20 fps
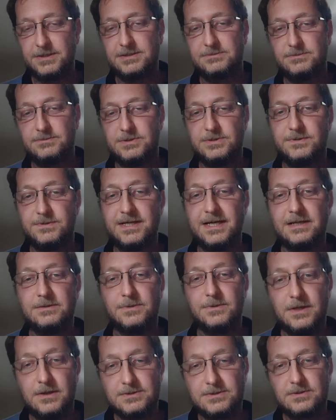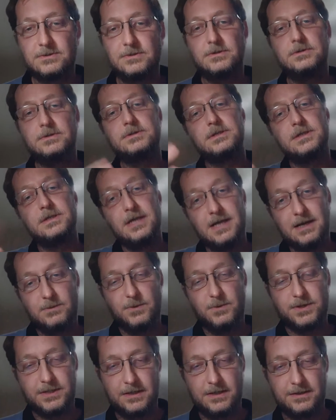experience which we gain, we also learned
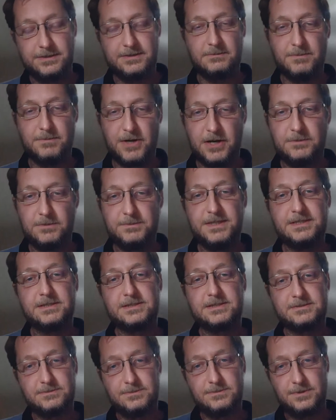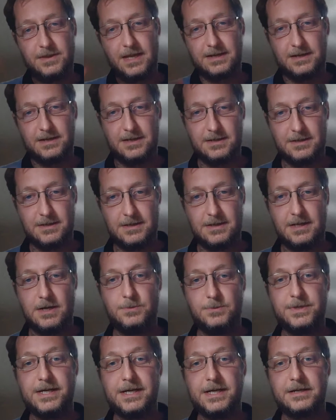what are the parameters with
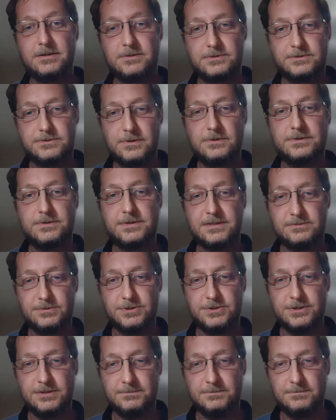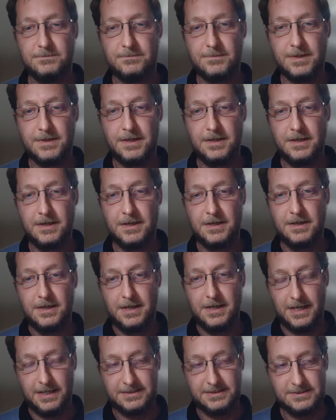how we can control this regime.
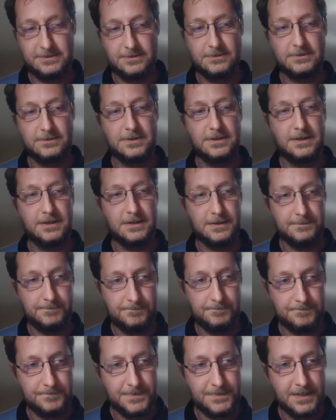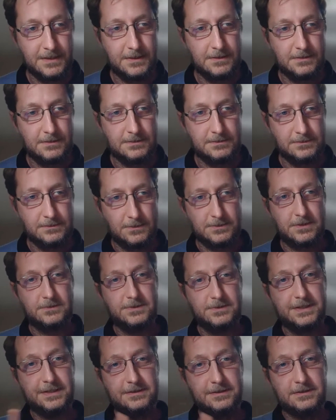And so not
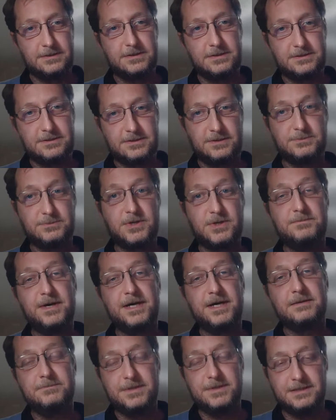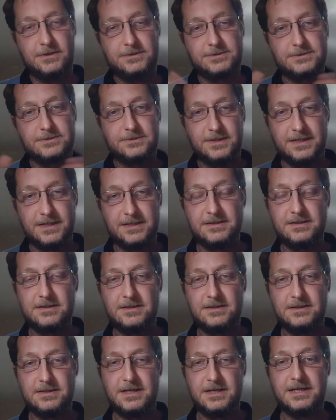only in the deuterium campaign, but also in
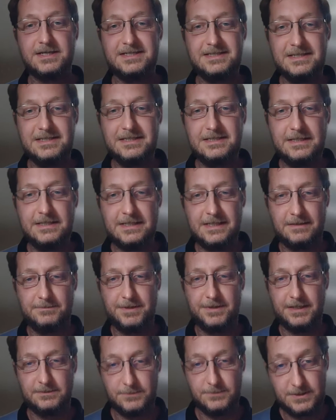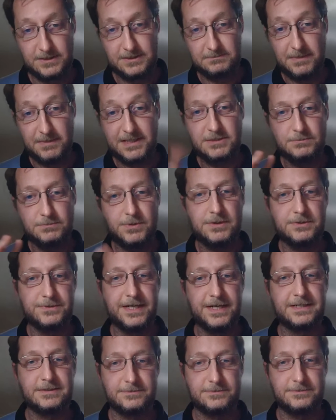the DT campaign, which is much more
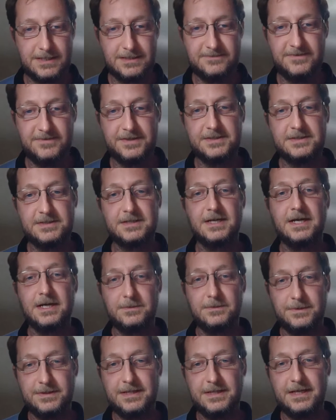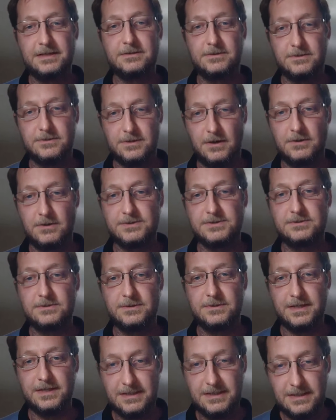reactor relevant, we then could
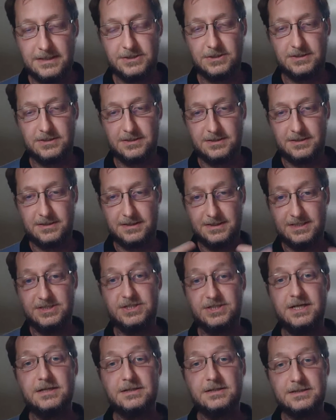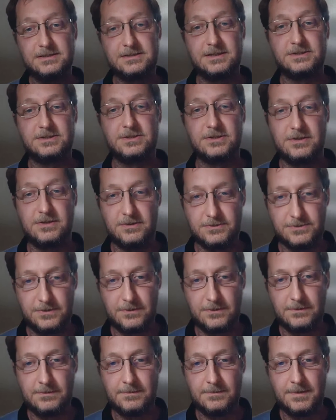also initiate such a
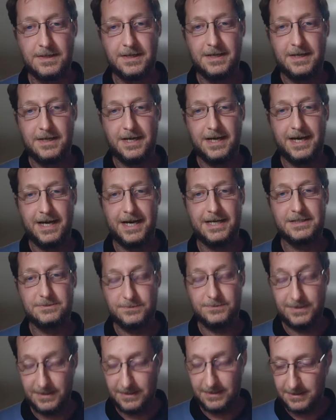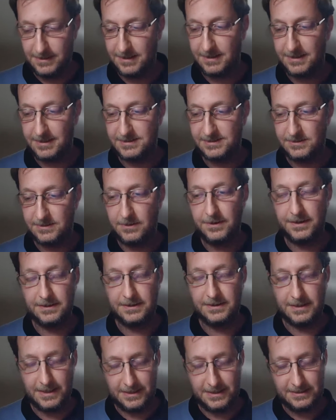control. And we saw
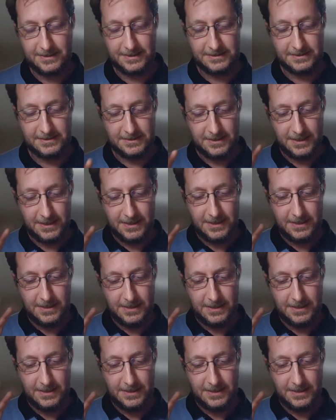in the end that